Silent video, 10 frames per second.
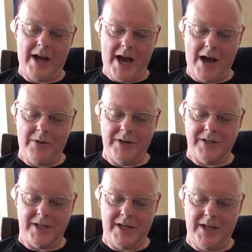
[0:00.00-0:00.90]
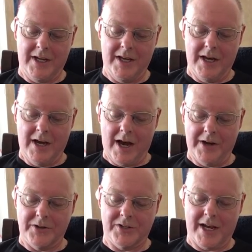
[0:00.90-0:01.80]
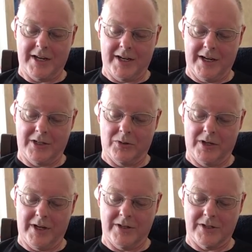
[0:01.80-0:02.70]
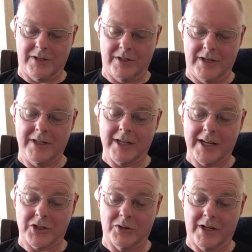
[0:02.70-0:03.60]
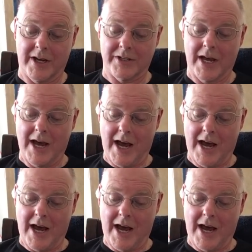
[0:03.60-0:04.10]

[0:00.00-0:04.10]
How does he understand and intellectualize